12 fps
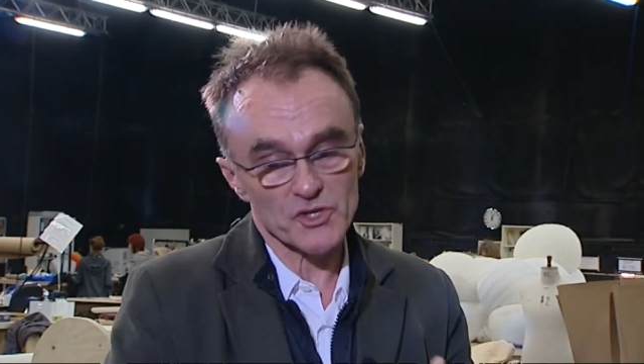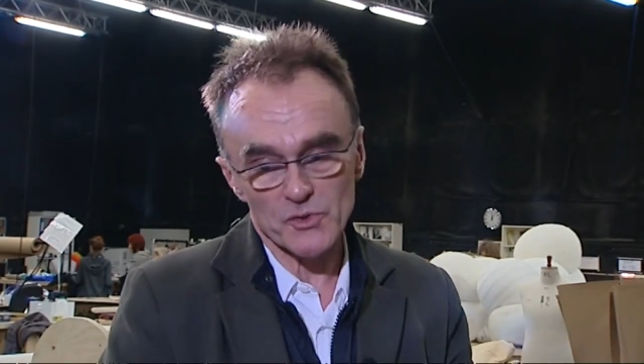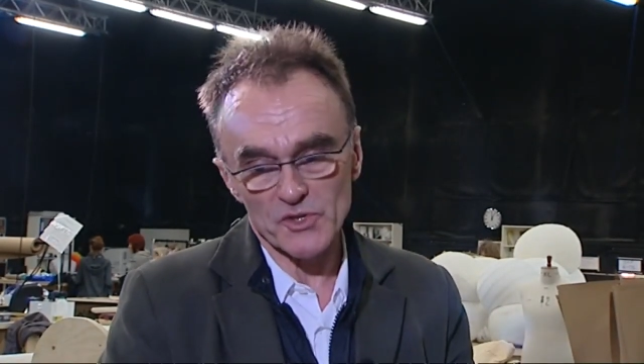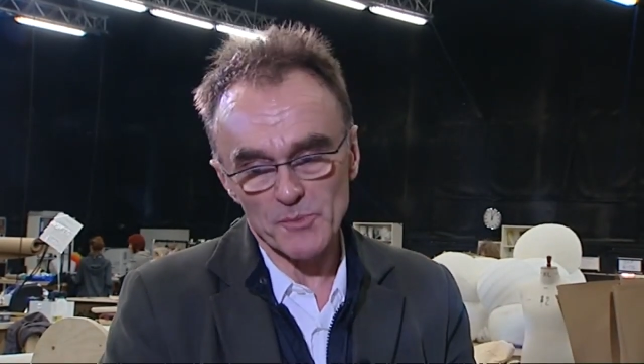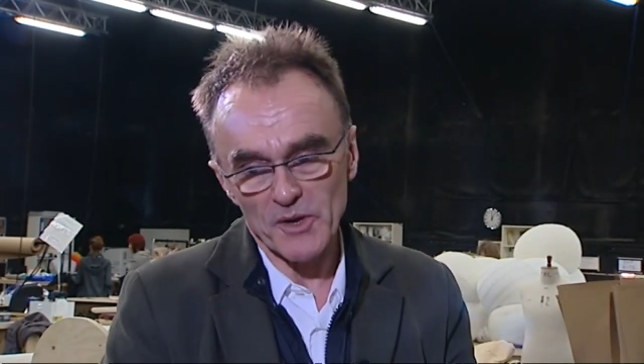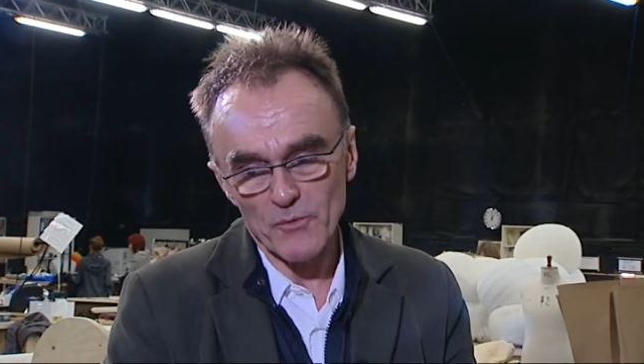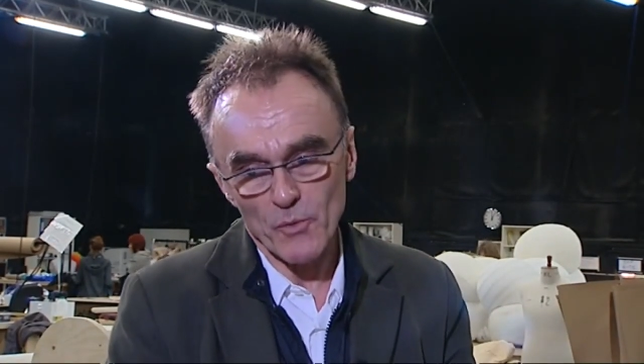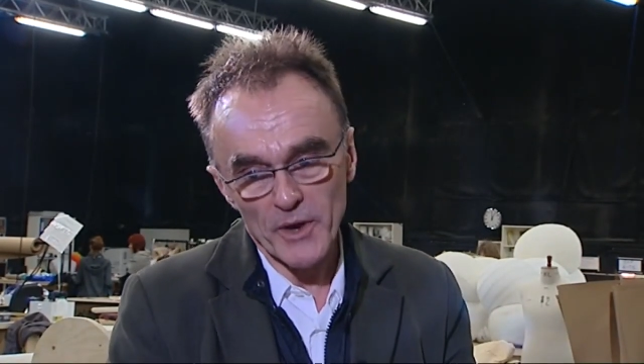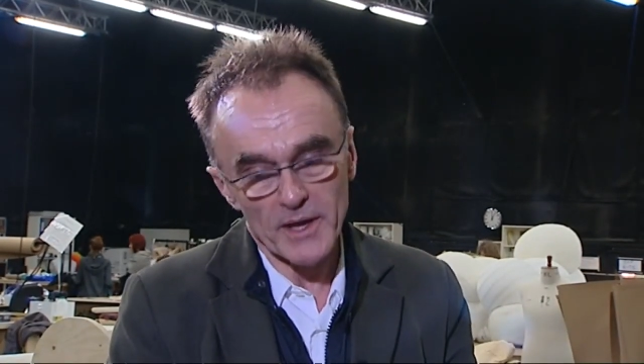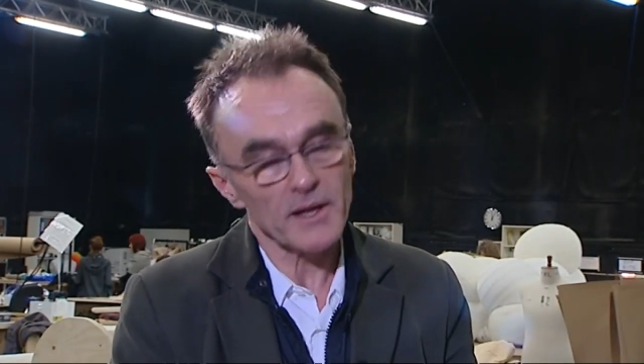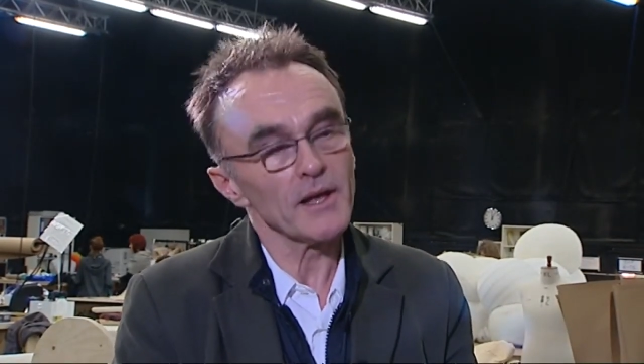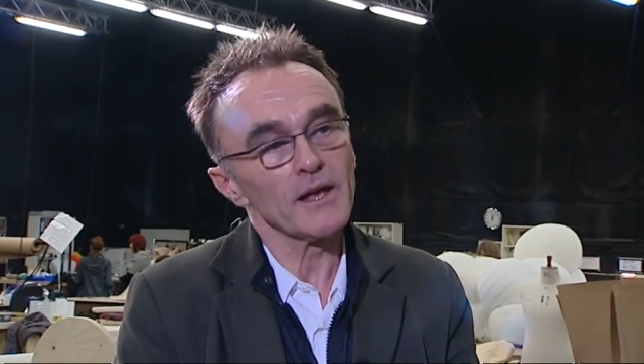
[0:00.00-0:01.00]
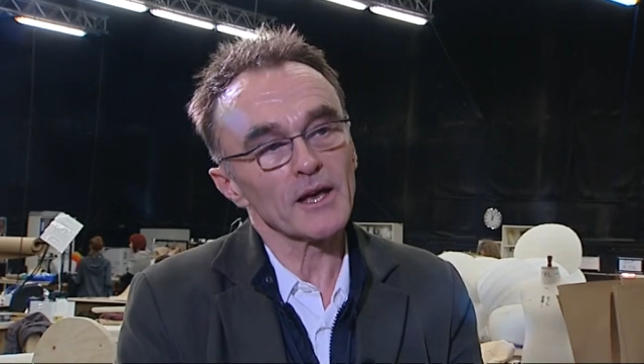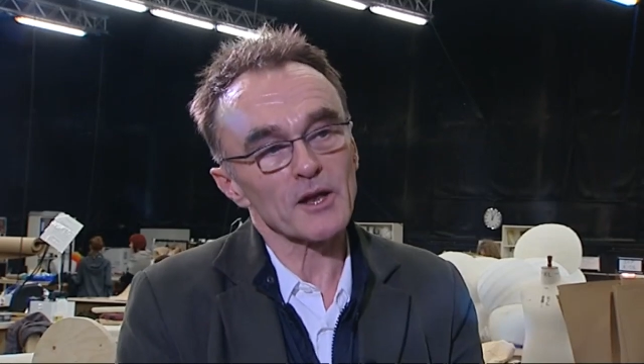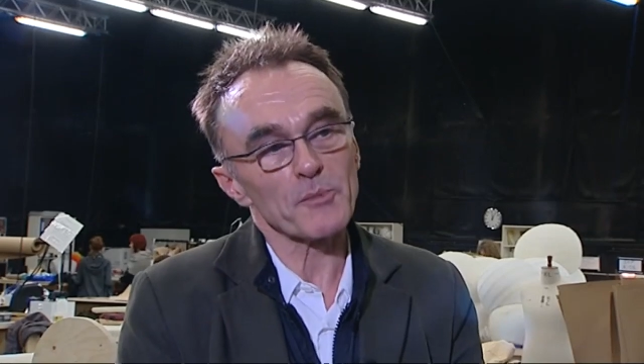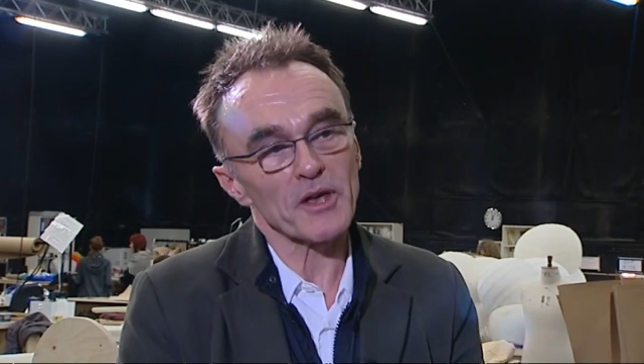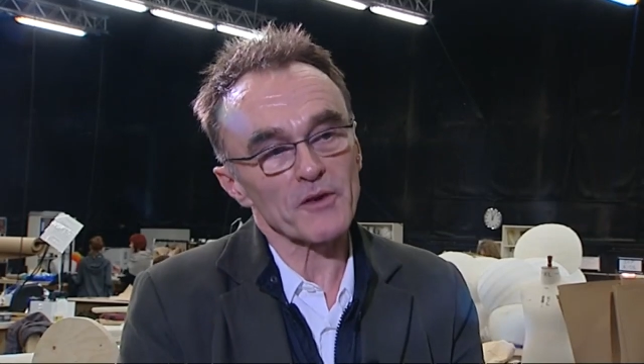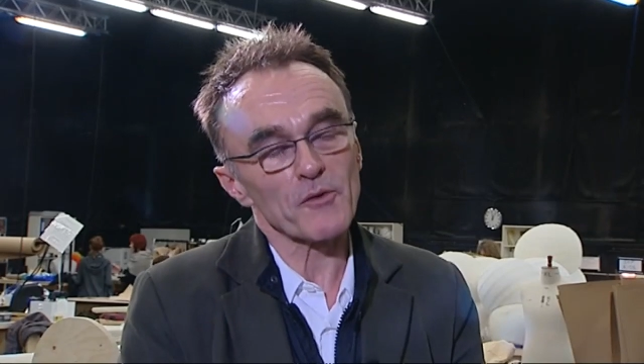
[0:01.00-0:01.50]
So it's a bit of wit and a
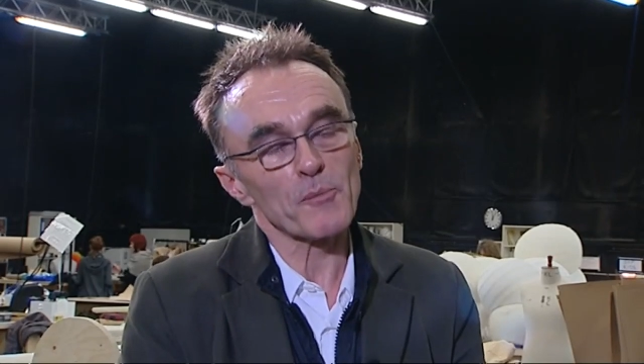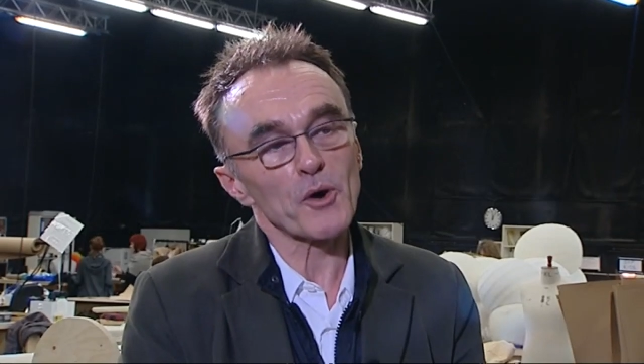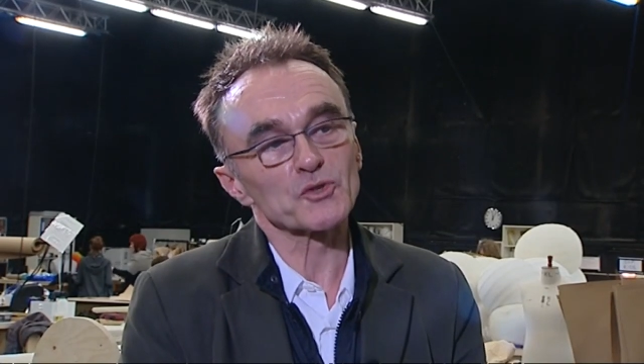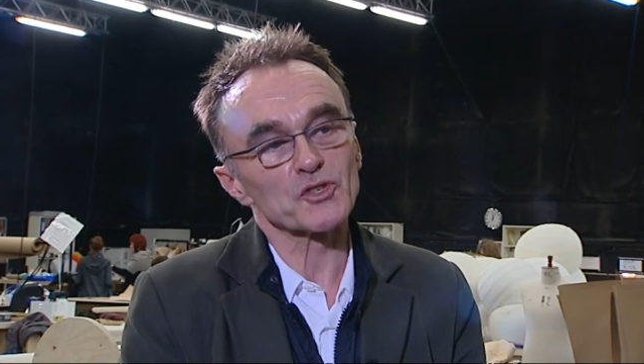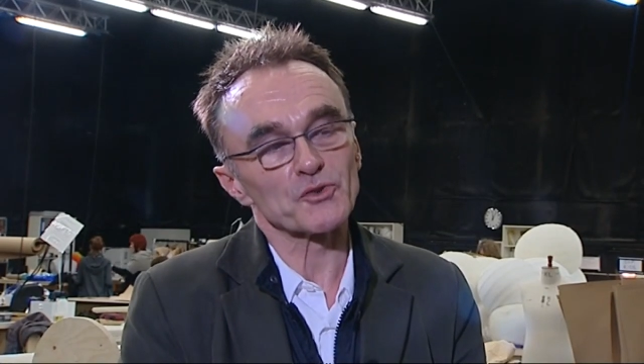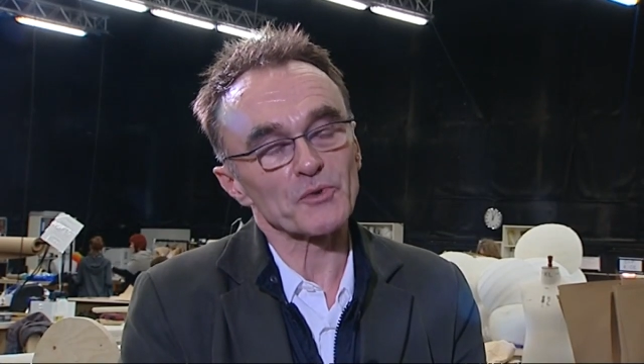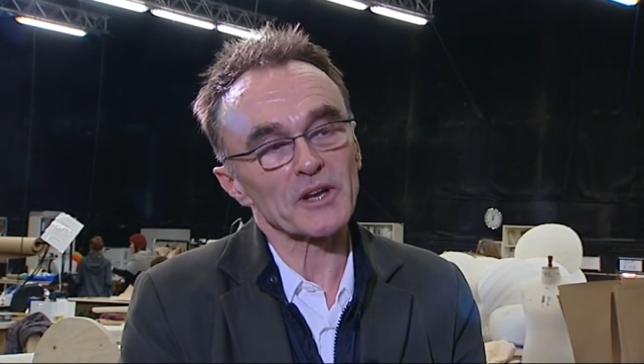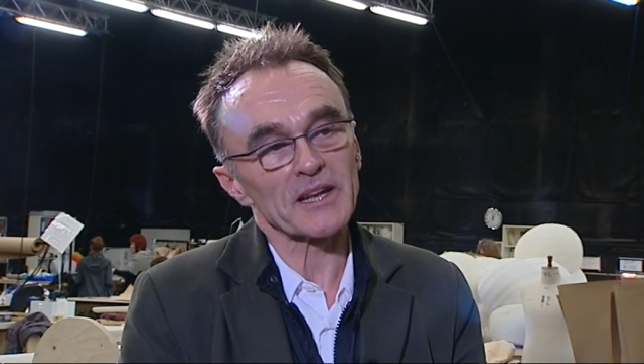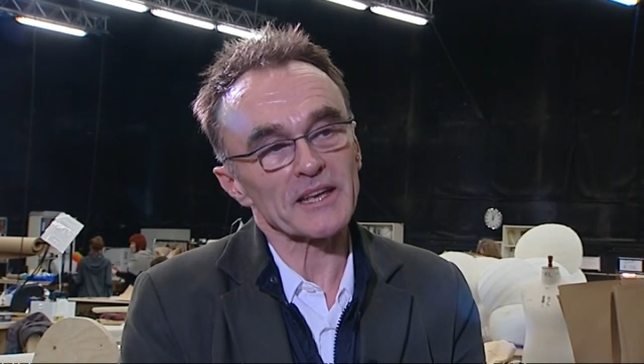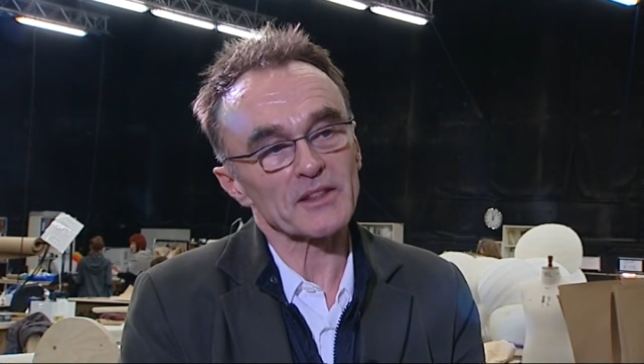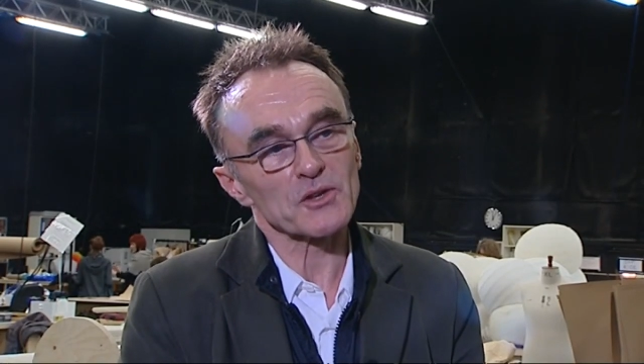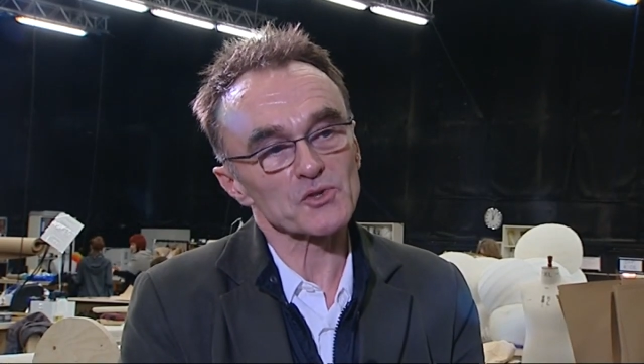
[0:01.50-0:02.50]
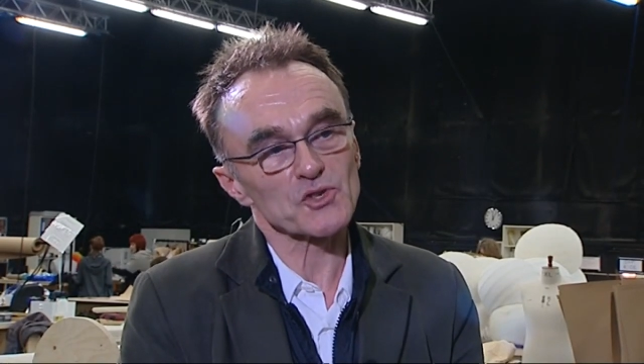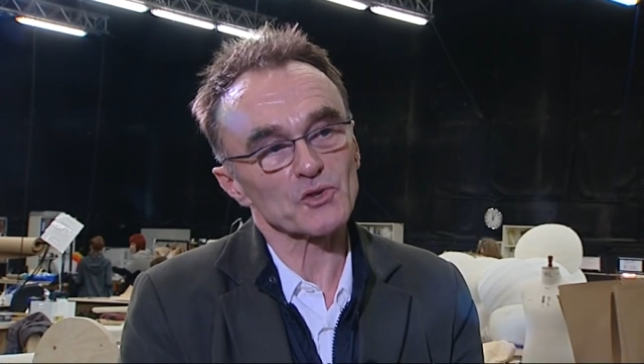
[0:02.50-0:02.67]
bit of emotion really in those